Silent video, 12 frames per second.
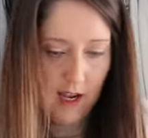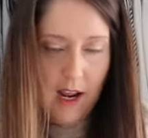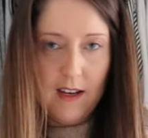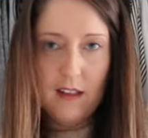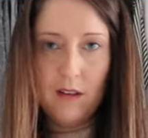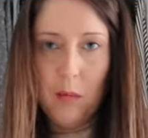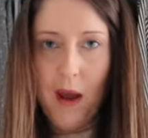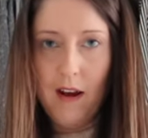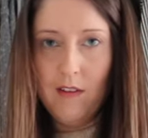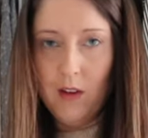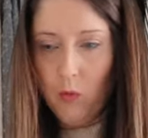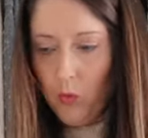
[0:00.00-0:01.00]
and there's a
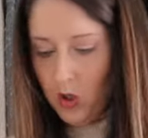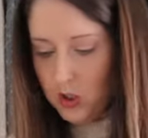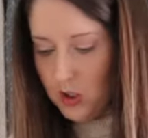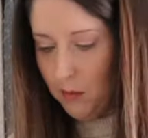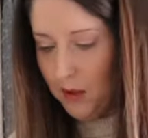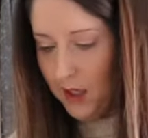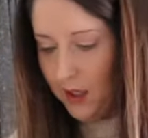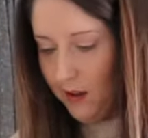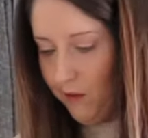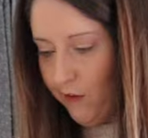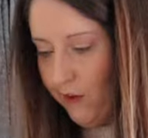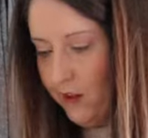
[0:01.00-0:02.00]
pair in the wash, I
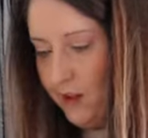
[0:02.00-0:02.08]
believe.